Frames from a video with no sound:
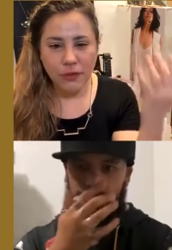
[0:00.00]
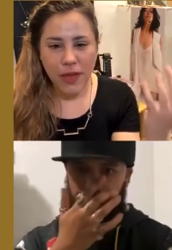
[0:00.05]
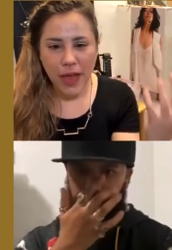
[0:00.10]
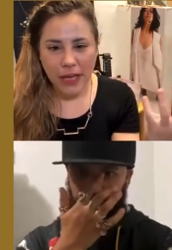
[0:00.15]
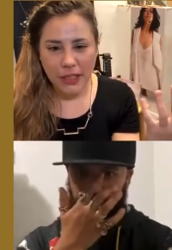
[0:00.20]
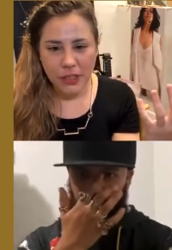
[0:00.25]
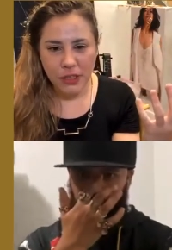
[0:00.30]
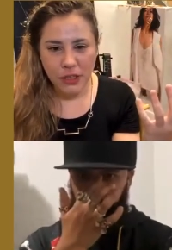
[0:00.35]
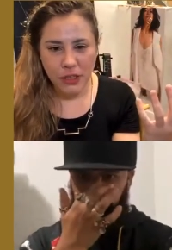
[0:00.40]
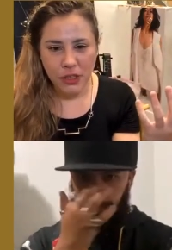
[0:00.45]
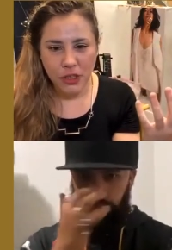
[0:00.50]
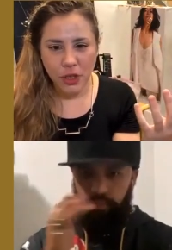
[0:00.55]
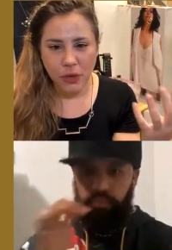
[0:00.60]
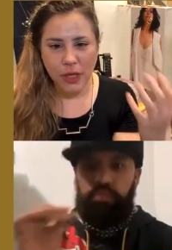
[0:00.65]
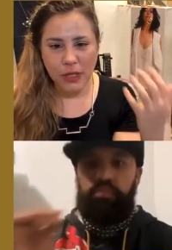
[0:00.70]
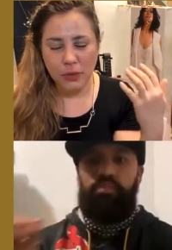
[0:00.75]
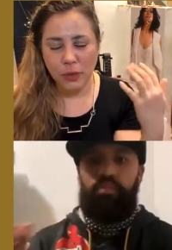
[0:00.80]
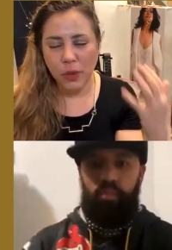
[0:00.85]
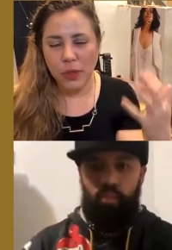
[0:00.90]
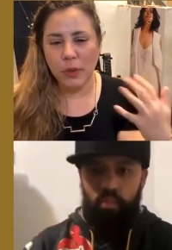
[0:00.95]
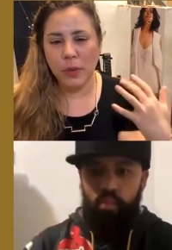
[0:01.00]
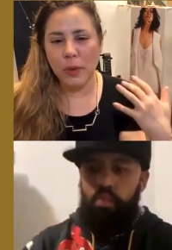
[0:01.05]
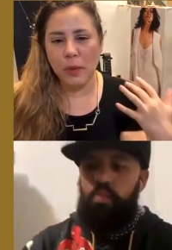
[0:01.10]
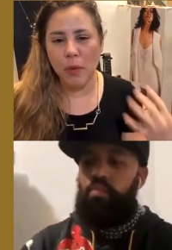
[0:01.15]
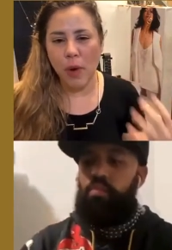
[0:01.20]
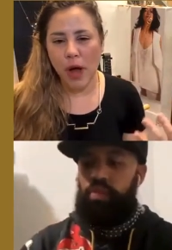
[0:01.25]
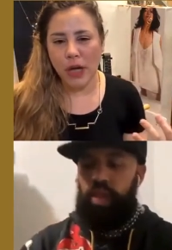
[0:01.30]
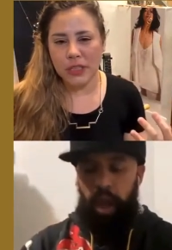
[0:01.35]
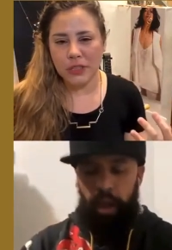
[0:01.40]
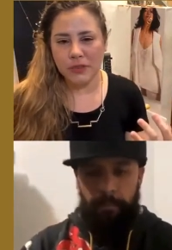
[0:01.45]
Speaker 1: show. That's why you would watch yeah. fashion.
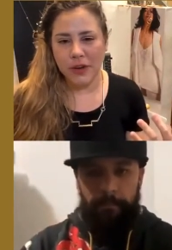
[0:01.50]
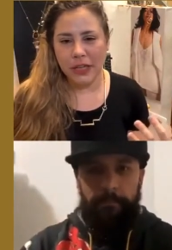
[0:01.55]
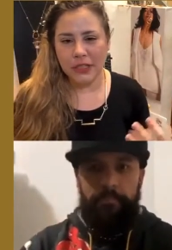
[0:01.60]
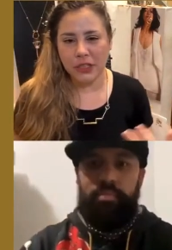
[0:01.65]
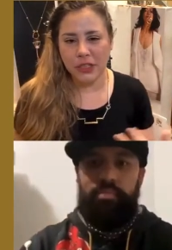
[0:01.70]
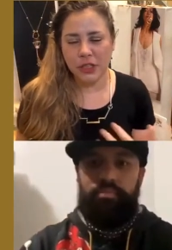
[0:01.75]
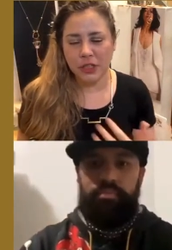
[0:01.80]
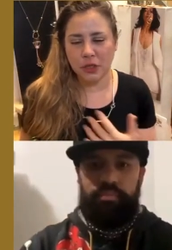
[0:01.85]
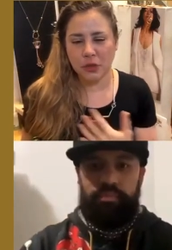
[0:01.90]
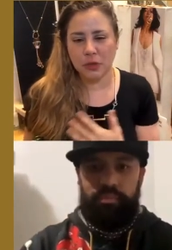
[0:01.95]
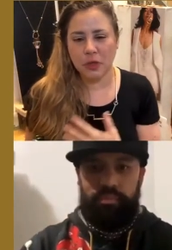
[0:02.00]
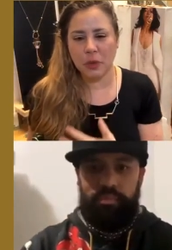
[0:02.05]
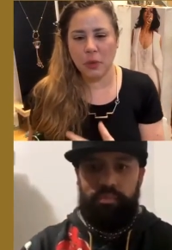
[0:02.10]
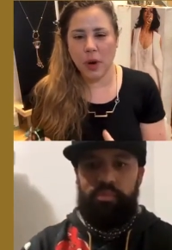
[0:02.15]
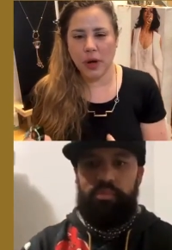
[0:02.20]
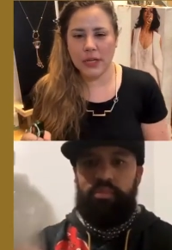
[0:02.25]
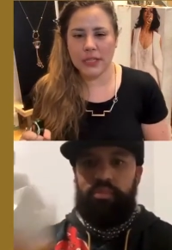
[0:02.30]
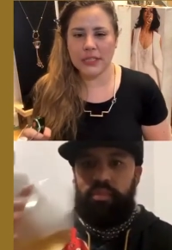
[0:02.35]
You want to see how